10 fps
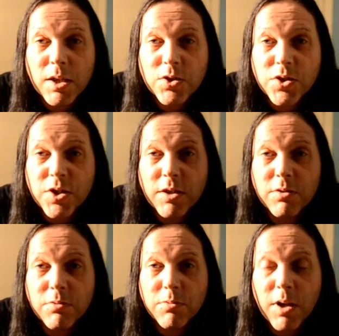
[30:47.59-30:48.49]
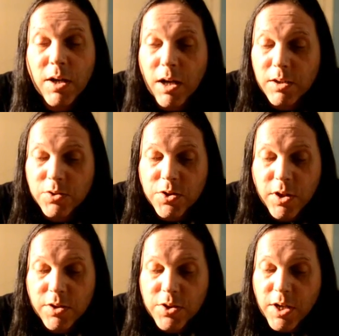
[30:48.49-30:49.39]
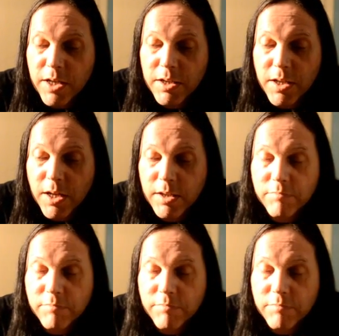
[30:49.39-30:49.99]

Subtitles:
So I'd just like to say